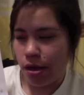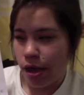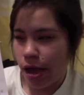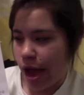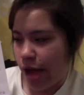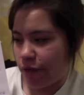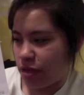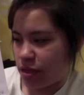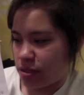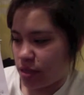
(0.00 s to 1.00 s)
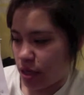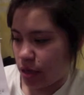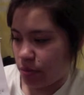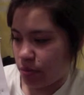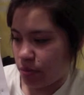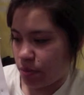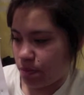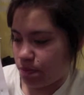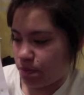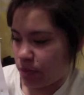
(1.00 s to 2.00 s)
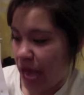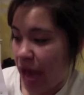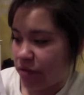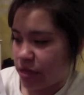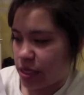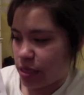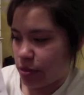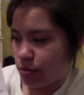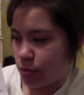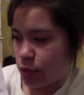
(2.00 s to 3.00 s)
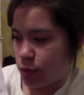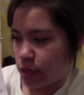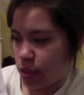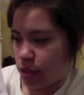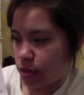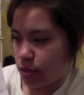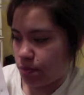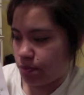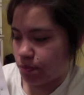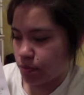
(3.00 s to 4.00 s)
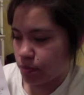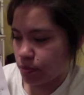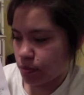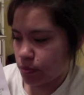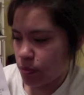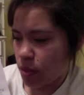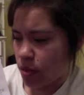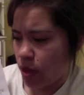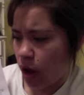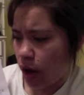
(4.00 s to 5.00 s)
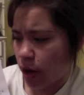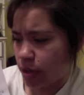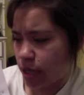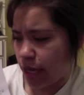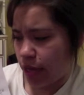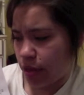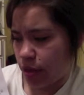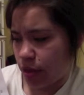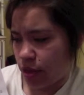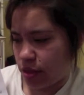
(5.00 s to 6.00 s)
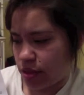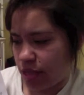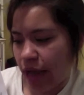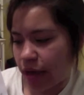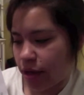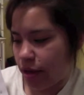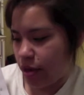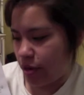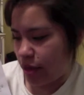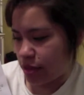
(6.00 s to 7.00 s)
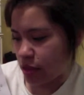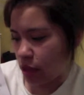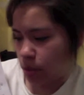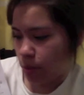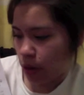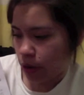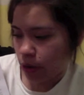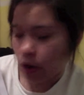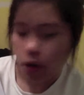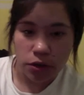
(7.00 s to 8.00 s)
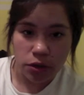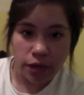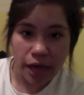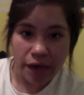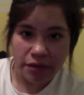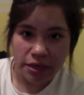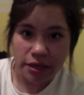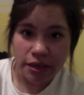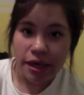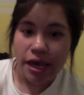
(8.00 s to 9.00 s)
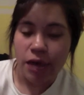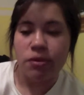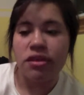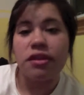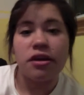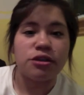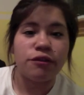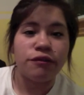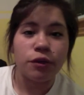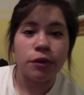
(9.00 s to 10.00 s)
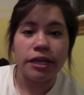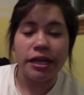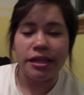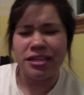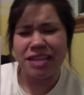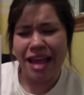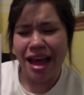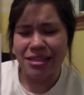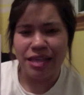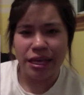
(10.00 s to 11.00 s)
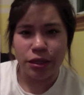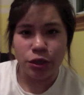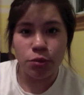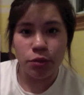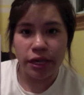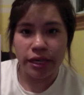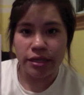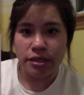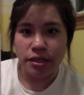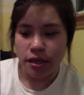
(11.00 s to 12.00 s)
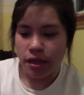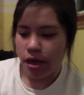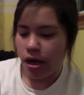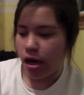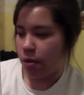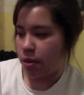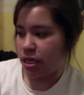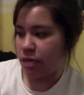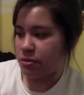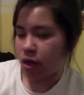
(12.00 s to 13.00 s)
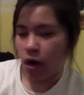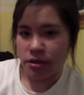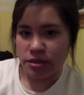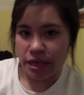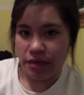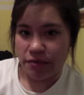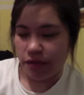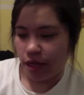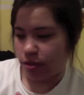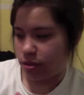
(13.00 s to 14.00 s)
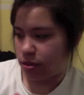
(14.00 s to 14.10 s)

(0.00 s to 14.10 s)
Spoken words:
have this cavity between the heart and this sac that's called the pericardial cavity. And within there is fluid, and it acts like a lubricant, and it keeps the heart safe. And